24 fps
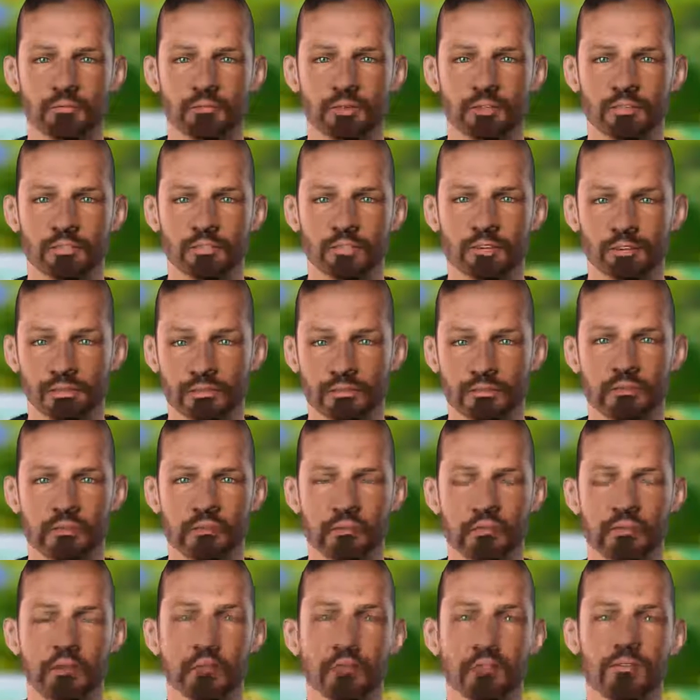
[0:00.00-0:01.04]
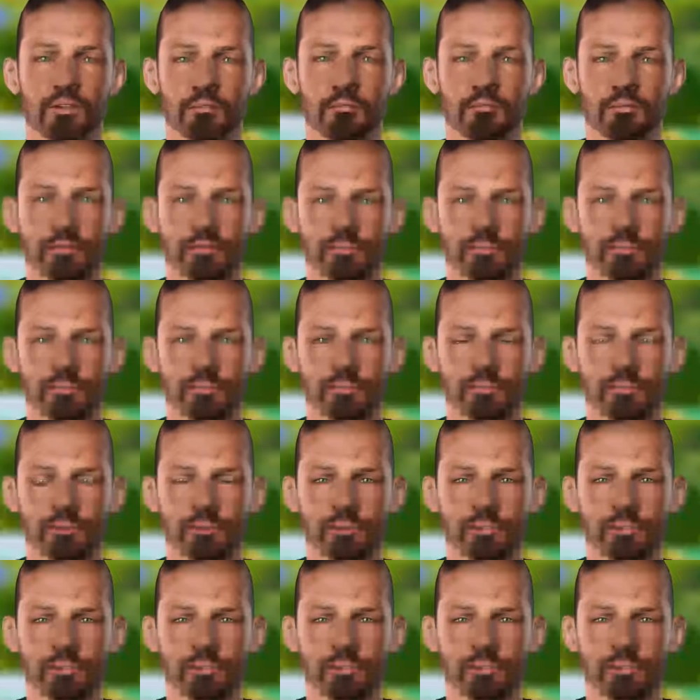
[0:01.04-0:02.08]
He says, Ya Ali, his
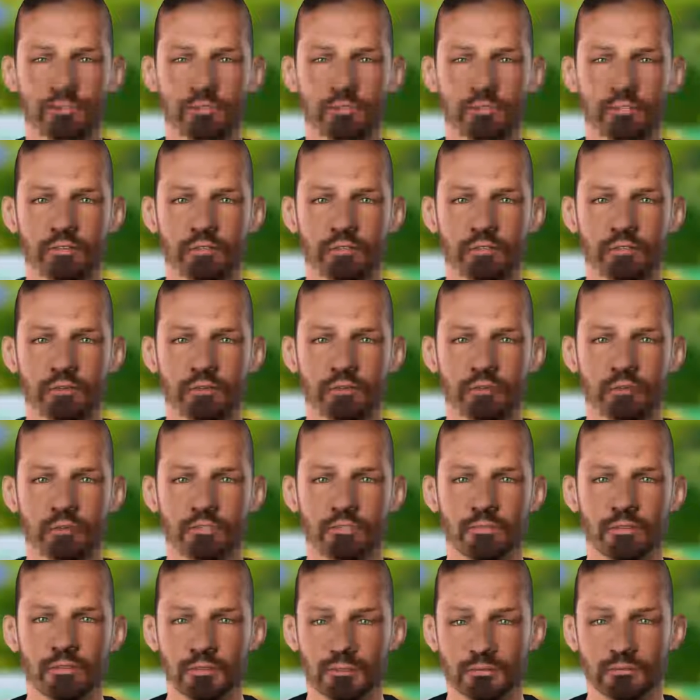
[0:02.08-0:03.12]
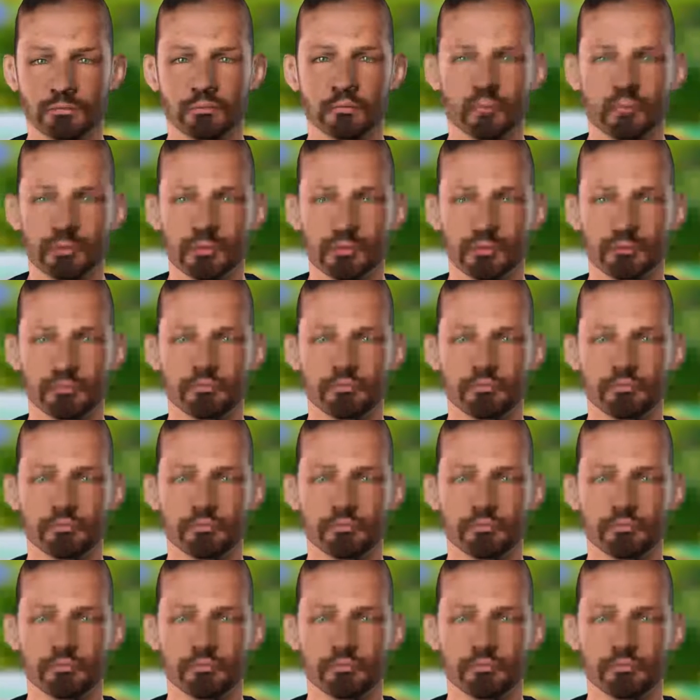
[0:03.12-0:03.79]
cousin, he says, you stay here.